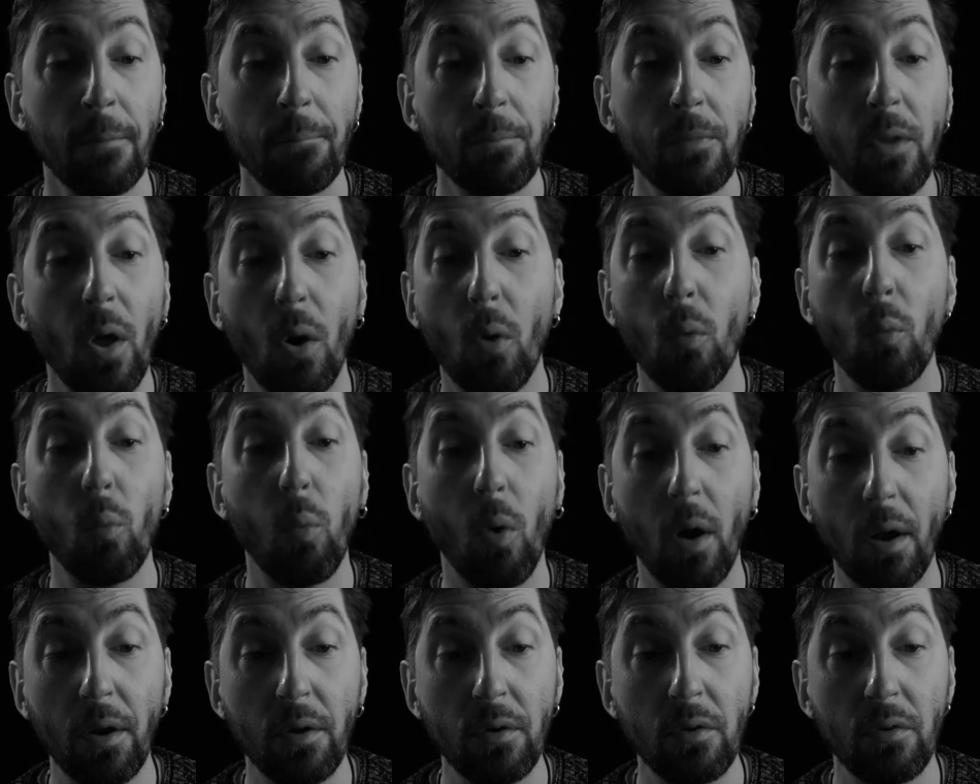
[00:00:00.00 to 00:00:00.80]
No
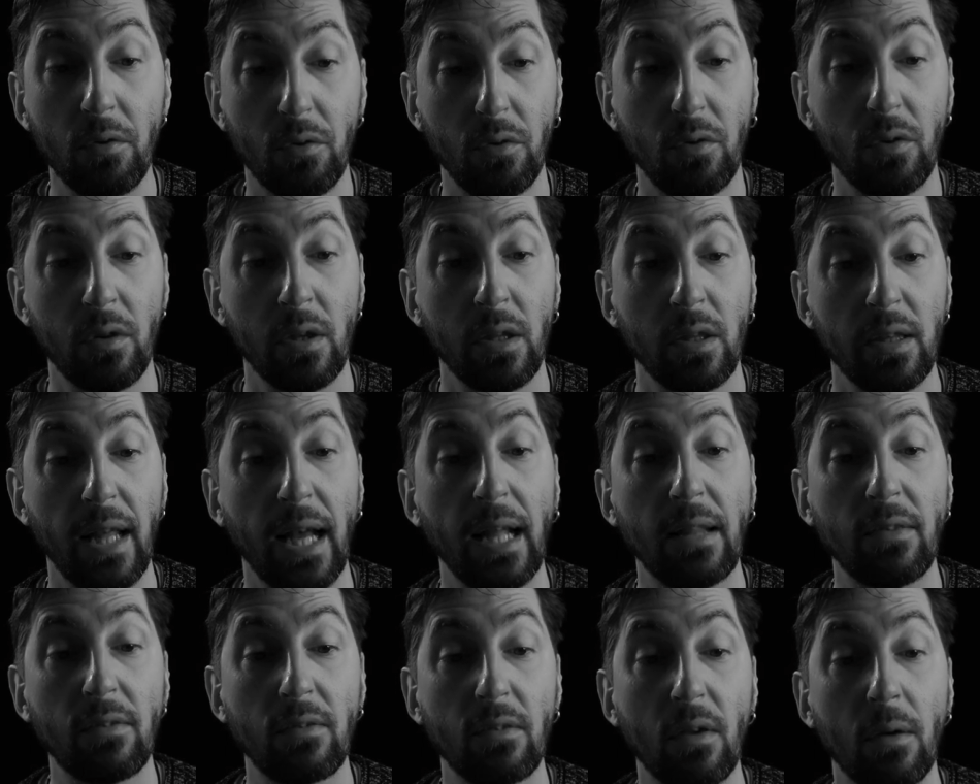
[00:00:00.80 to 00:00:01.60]
wonder
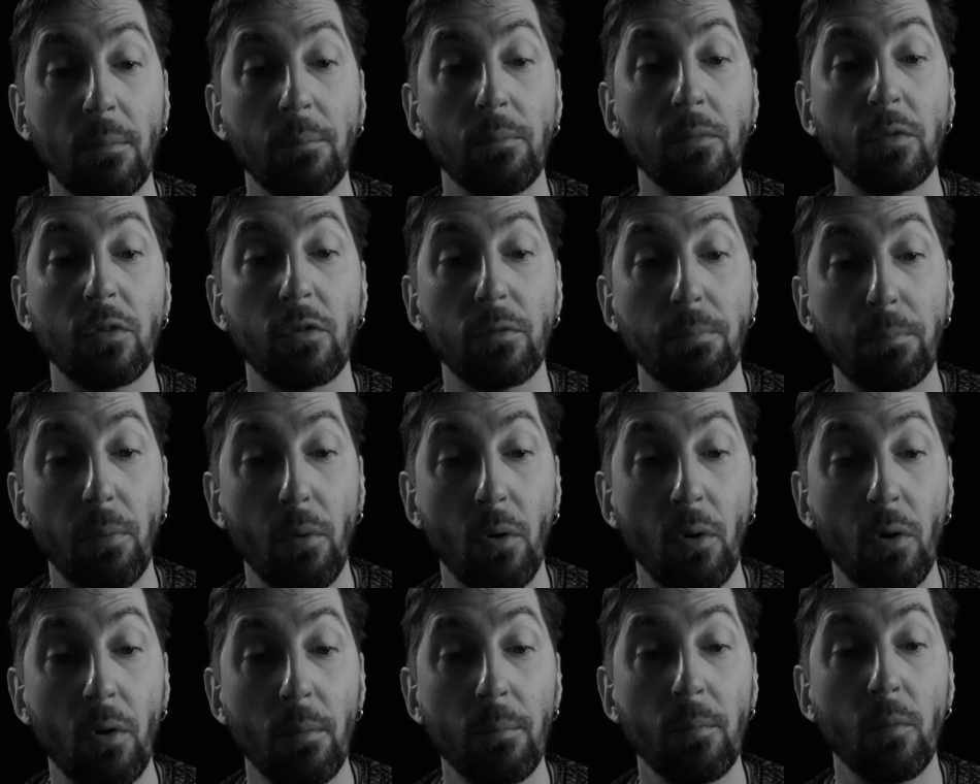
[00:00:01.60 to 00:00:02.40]
that some
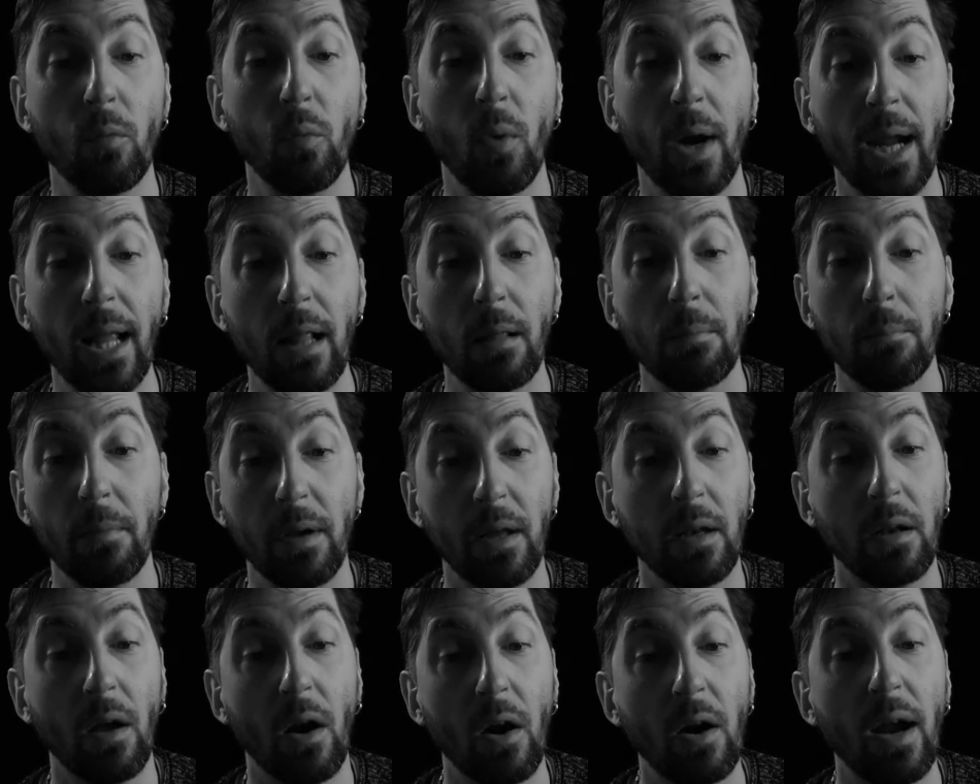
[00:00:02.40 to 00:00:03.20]
sperm
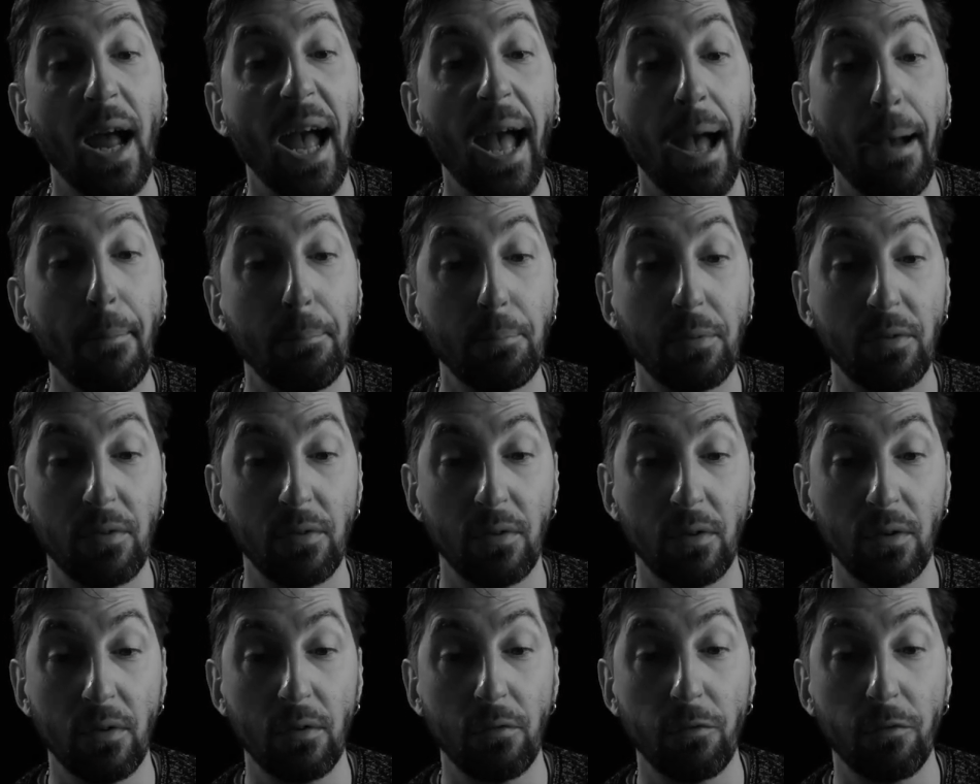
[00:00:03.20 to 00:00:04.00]
whalemen are
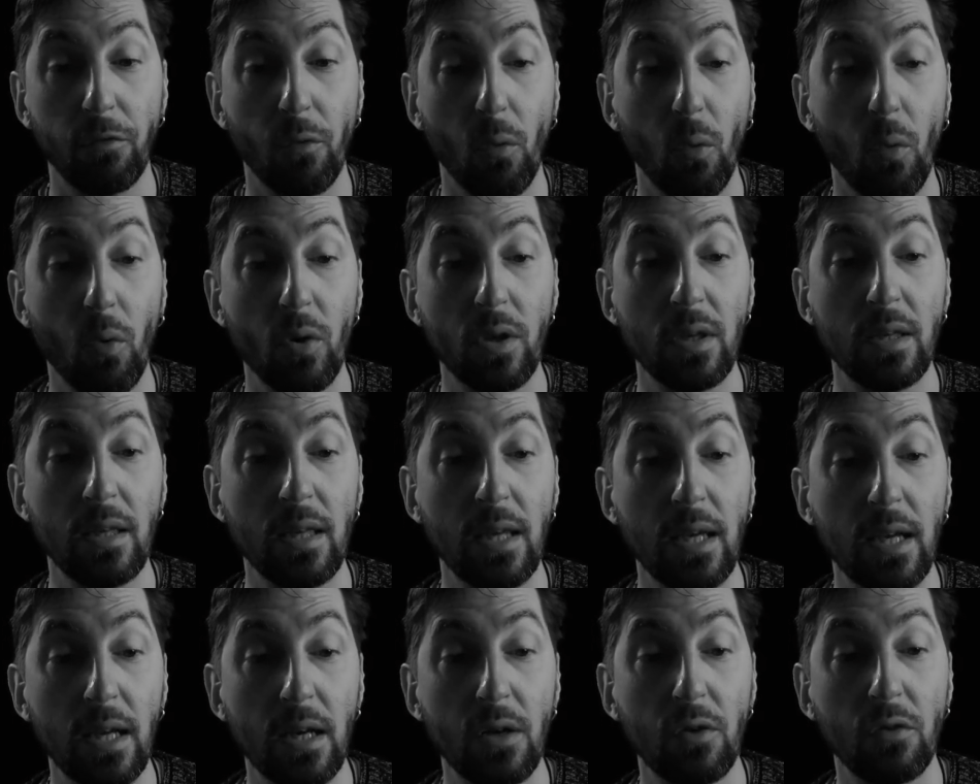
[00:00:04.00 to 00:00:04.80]
absent 4
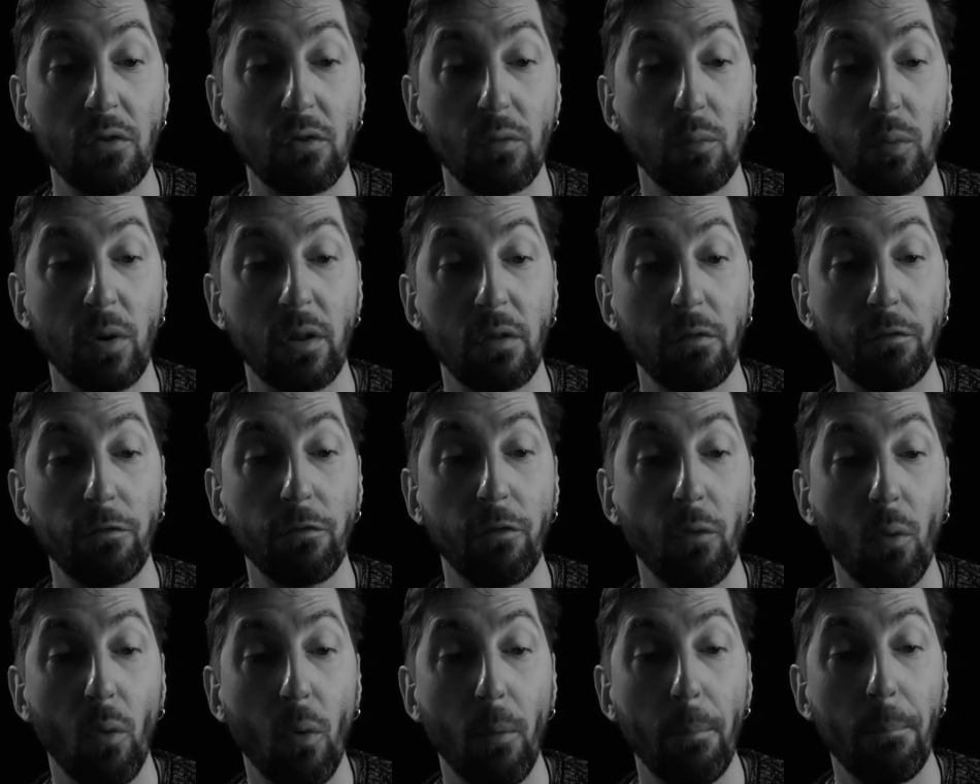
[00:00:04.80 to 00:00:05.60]
years with
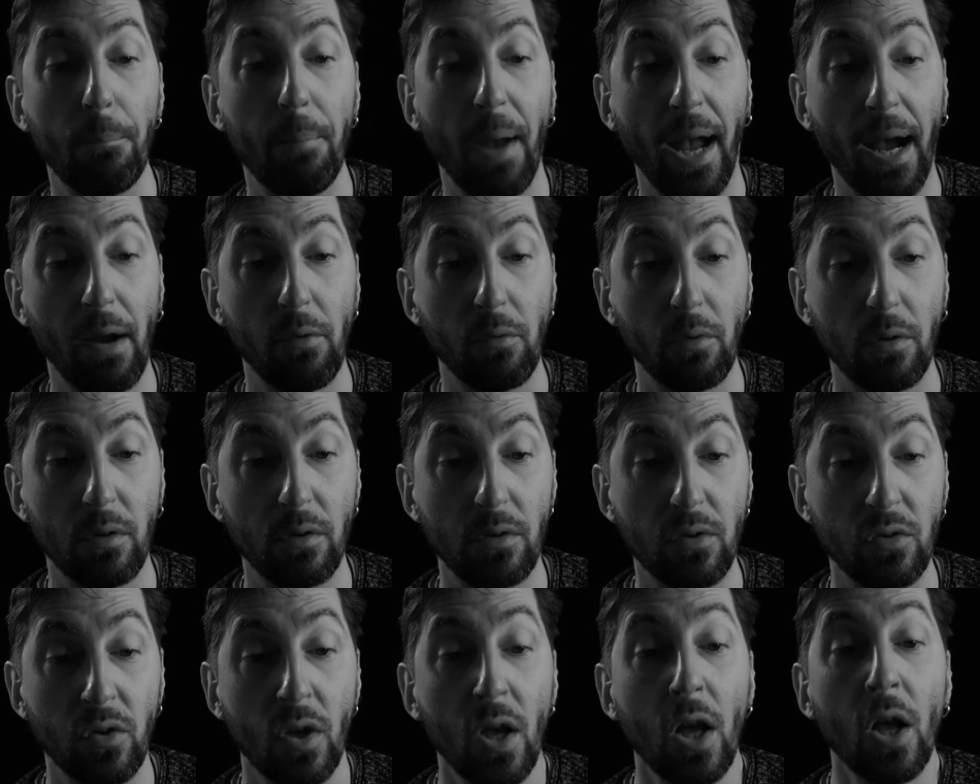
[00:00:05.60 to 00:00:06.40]
4
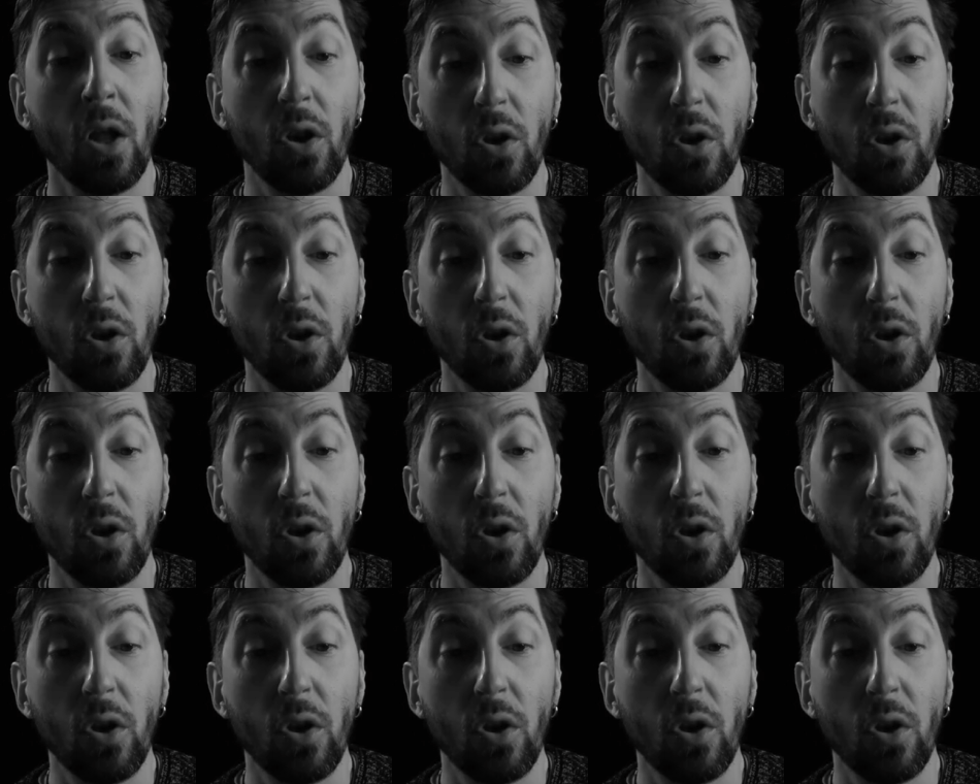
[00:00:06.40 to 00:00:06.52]
barrels.